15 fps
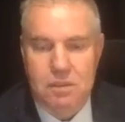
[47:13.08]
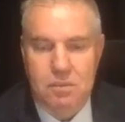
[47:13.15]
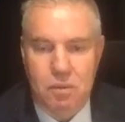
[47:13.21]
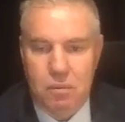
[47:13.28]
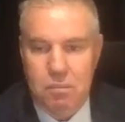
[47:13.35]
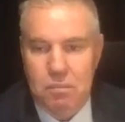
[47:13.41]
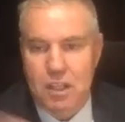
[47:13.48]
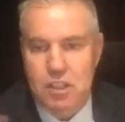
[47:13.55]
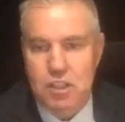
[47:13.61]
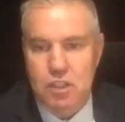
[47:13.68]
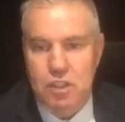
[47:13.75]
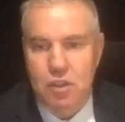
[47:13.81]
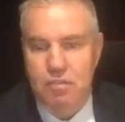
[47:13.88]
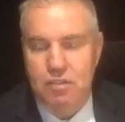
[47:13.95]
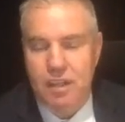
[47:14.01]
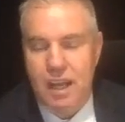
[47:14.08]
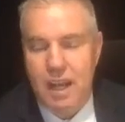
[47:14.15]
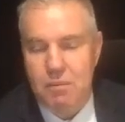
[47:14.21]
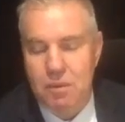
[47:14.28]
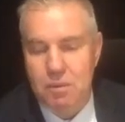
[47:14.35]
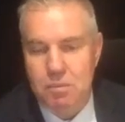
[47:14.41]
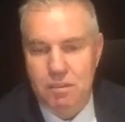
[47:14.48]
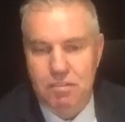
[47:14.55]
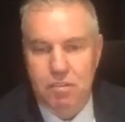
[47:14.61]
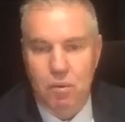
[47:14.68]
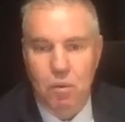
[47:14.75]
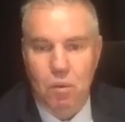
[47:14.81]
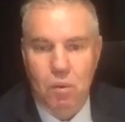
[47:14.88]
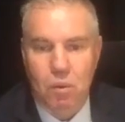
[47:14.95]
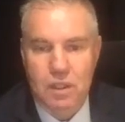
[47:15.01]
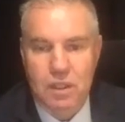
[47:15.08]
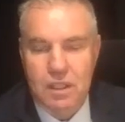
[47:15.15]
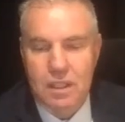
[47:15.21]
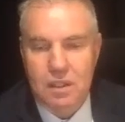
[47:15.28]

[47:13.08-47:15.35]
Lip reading: We mentioned off camera before,